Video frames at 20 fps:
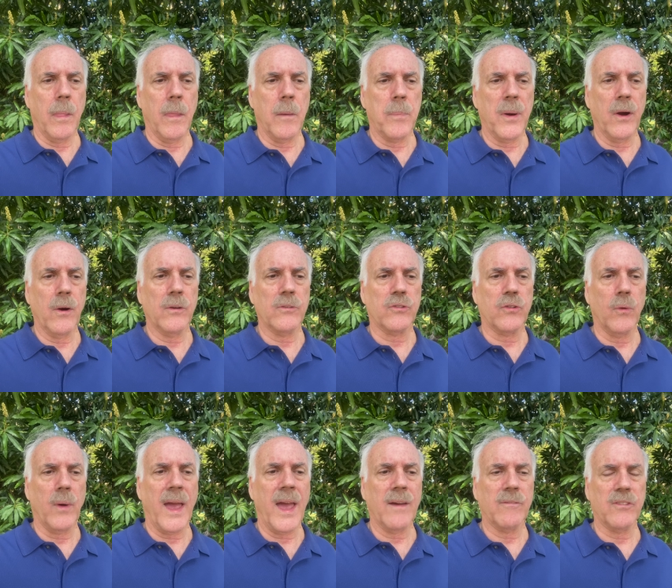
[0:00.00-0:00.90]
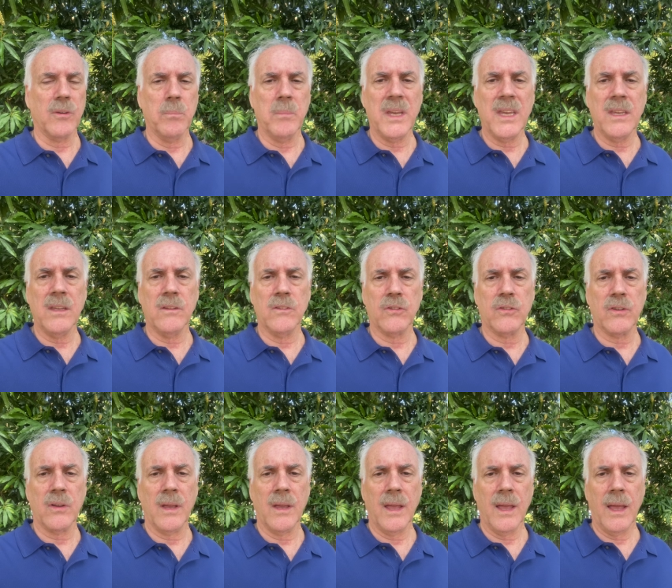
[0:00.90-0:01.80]
parents who have the
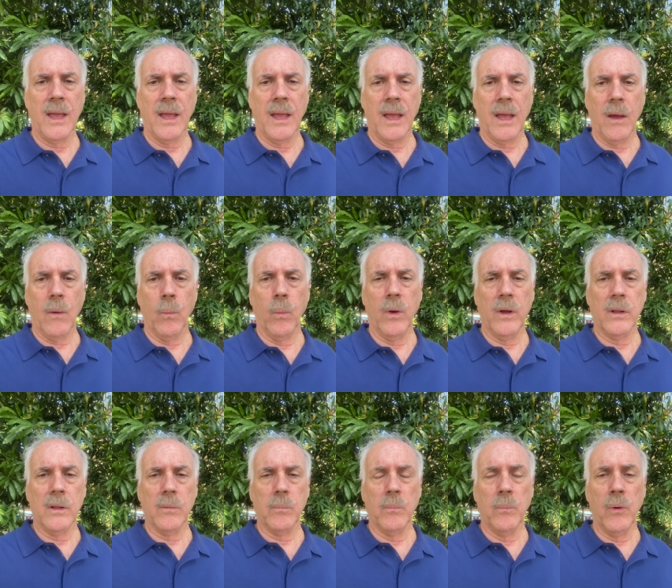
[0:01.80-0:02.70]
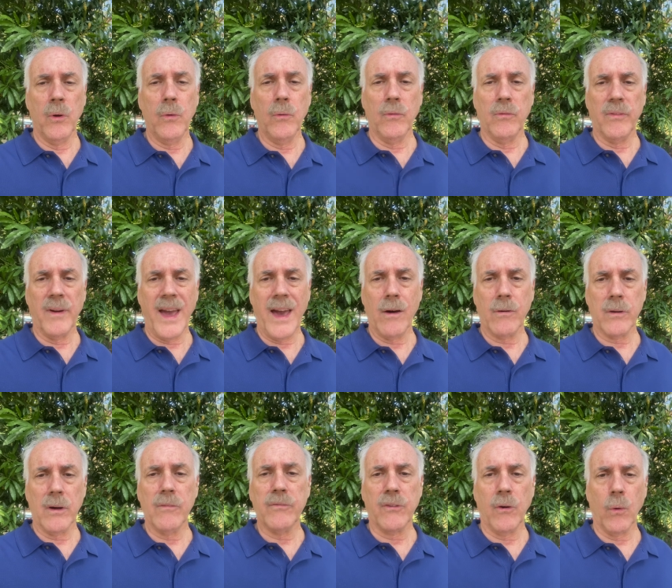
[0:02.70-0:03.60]
means will move
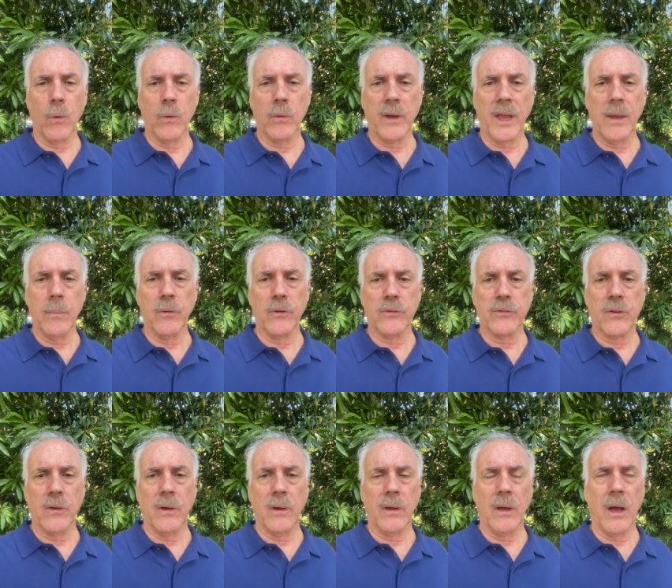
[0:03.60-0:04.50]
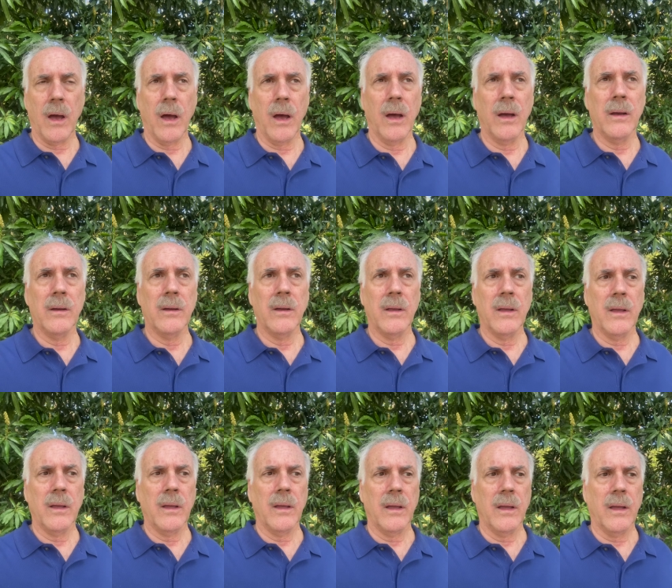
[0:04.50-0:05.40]
out of Coral Gables
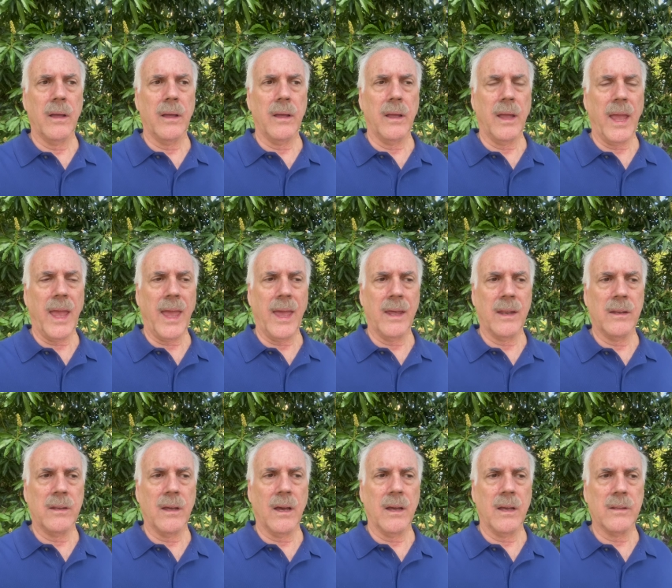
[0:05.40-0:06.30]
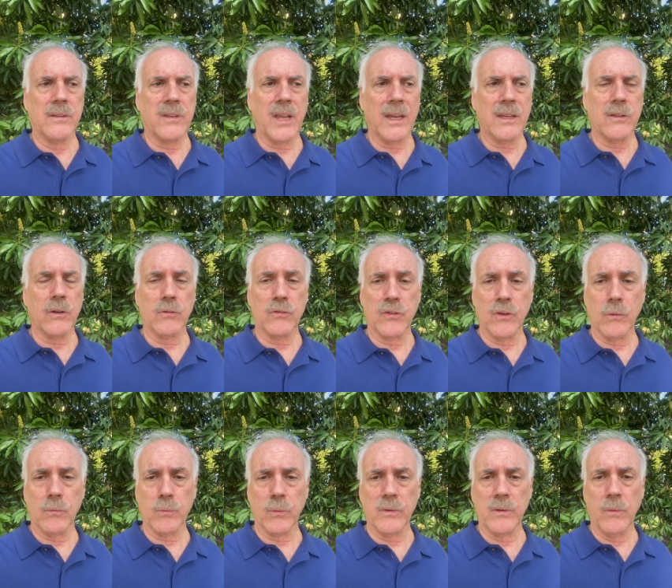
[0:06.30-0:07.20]
and take their
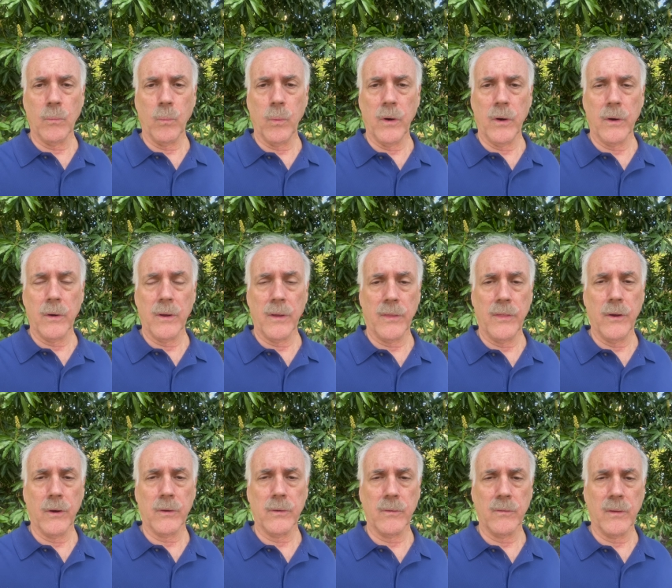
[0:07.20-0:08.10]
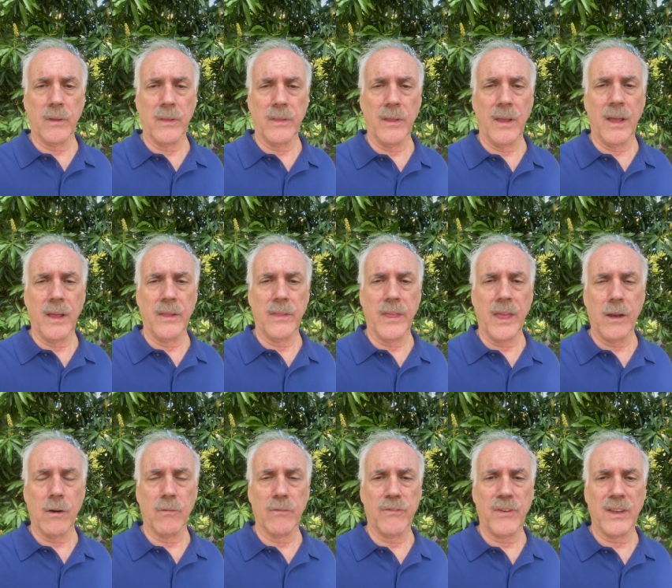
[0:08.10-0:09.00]
children where they
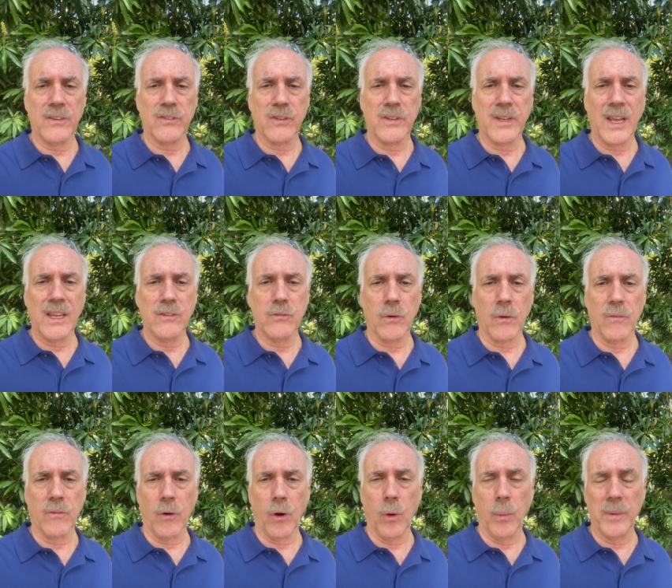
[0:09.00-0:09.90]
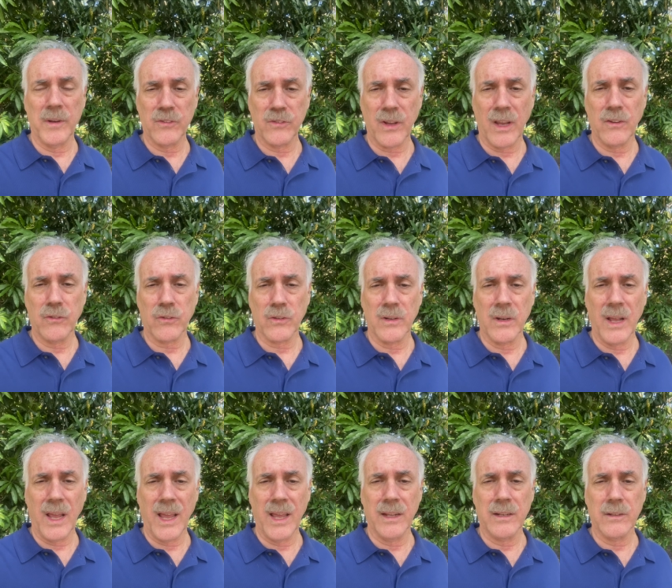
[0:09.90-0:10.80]
don't face a danger of
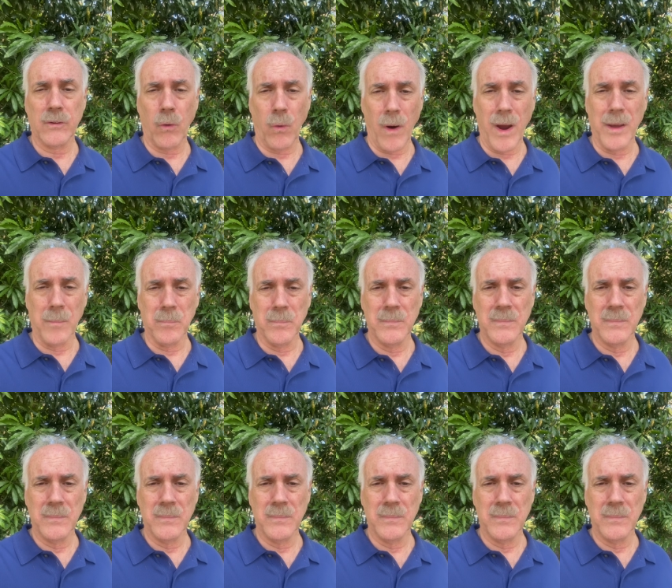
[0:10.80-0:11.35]
urbanization and crime.